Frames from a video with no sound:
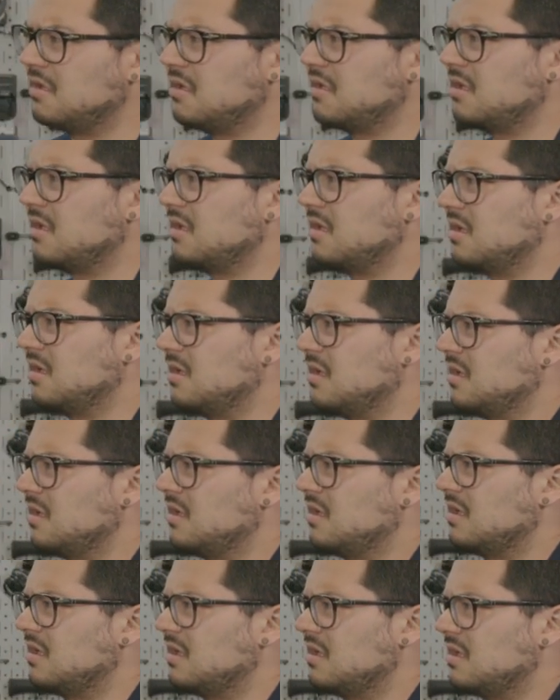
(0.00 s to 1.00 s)

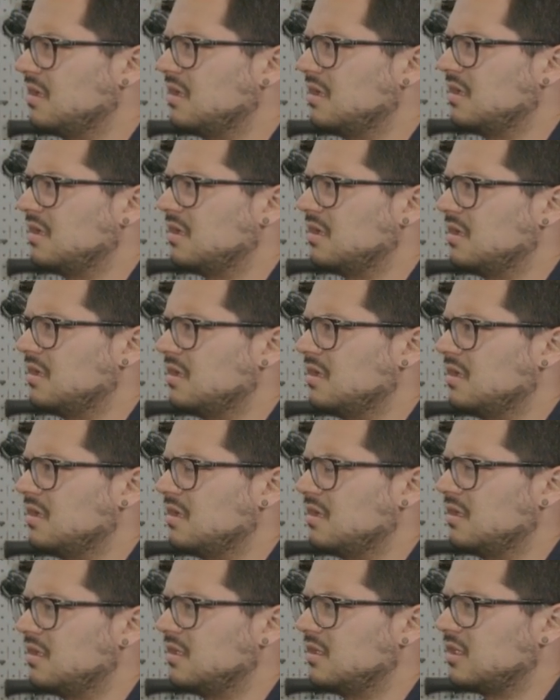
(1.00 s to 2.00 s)

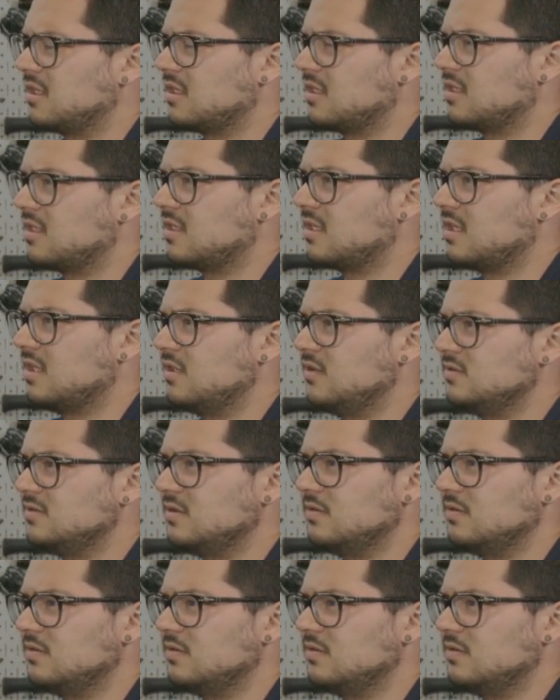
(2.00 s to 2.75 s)
The person shown says nothing.